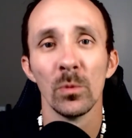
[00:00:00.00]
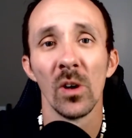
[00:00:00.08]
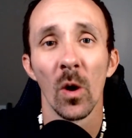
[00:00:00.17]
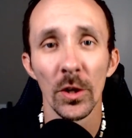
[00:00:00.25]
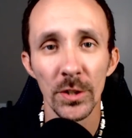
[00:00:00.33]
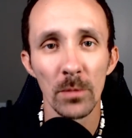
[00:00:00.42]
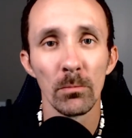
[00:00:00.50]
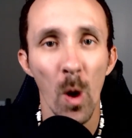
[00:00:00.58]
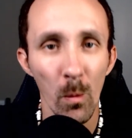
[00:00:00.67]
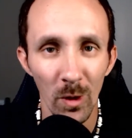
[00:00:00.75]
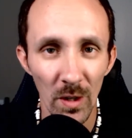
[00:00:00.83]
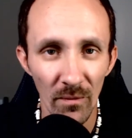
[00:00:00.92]
on your
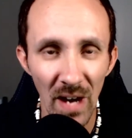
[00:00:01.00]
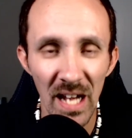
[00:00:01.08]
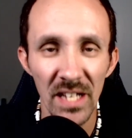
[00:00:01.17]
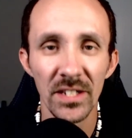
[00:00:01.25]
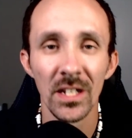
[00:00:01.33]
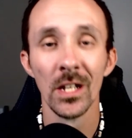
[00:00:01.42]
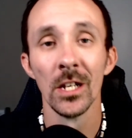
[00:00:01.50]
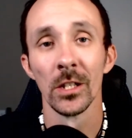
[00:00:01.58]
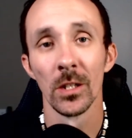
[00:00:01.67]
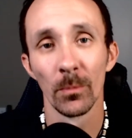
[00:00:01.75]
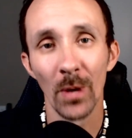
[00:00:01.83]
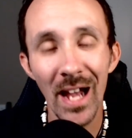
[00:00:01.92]
mobile device.
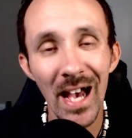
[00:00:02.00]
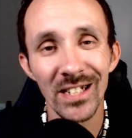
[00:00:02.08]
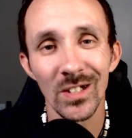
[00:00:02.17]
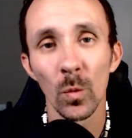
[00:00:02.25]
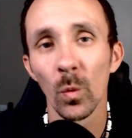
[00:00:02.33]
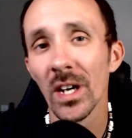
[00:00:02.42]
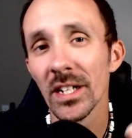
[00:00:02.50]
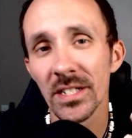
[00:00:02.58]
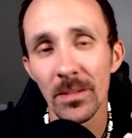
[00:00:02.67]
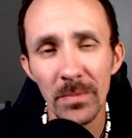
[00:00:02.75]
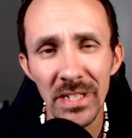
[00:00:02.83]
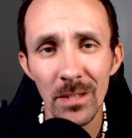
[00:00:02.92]
You're probably asking, what is a
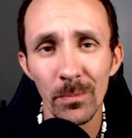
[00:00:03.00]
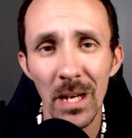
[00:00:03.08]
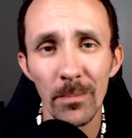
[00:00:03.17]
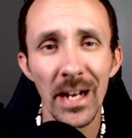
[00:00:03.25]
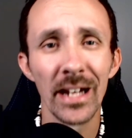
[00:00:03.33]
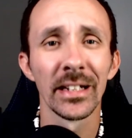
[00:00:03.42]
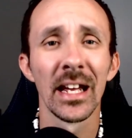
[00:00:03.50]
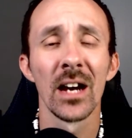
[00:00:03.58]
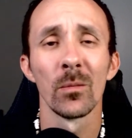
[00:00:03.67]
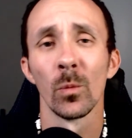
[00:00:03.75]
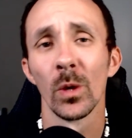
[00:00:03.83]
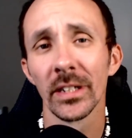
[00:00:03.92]
media playback app?
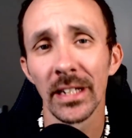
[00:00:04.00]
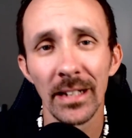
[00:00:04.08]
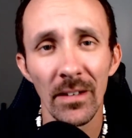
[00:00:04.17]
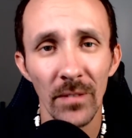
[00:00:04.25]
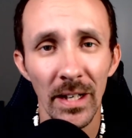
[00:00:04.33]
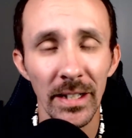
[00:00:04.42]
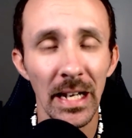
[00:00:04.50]
Where can I find it?